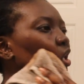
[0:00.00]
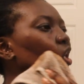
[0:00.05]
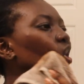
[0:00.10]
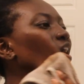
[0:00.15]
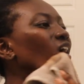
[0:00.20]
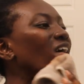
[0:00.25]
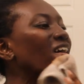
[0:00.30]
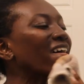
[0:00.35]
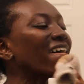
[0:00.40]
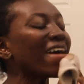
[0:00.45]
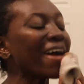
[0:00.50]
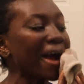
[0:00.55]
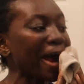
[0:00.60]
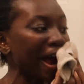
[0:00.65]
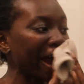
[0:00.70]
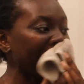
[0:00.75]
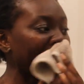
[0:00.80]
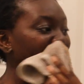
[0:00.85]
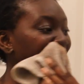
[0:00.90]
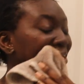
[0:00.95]
are
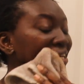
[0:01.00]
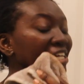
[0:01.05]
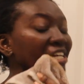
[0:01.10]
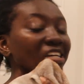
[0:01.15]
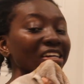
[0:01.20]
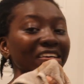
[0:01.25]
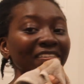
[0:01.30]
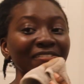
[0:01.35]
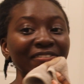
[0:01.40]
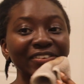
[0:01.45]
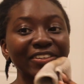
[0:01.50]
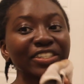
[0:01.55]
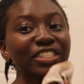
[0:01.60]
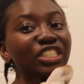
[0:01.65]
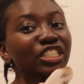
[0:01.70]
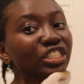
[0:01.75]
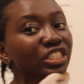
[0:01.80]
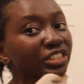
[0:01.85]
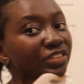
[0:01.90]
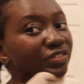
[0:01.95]
hiding a
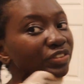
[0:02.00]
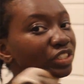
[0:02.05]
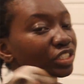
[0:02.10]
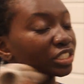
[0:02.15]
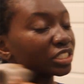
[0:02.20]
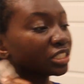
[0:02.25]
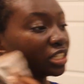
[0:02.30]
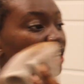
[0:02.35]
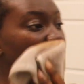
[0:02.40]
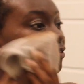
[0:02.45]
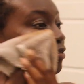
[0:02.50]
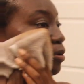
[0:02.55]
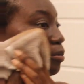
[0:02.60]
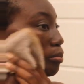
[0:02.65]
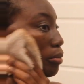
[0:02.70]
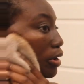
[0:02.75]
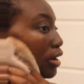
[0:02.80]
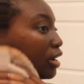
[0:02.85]
version of yourself, a